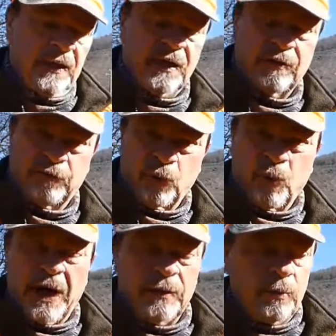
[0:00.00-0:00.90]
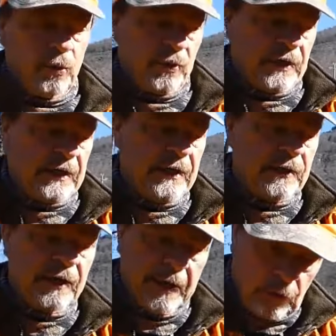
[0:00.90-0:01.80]
here for wild boar in
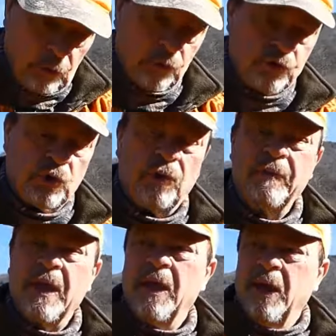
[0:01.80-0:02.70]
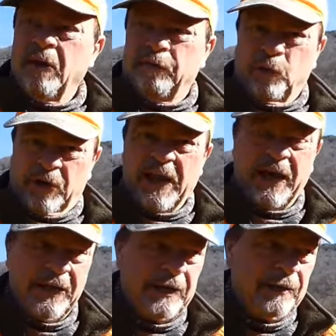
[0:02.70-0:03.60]
Italy and also for
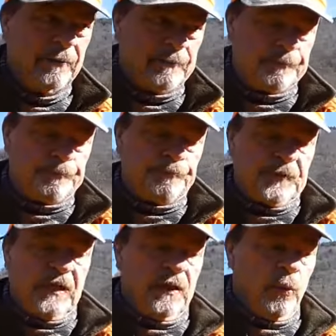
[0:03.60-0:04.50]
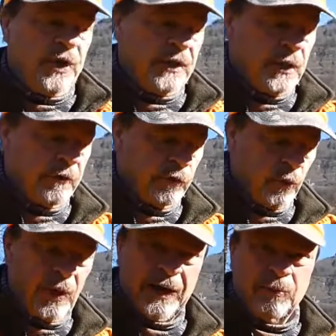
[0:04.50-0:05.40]
culling in the winter for
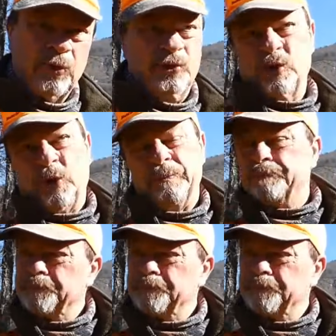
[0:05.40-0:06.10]
wild boar. So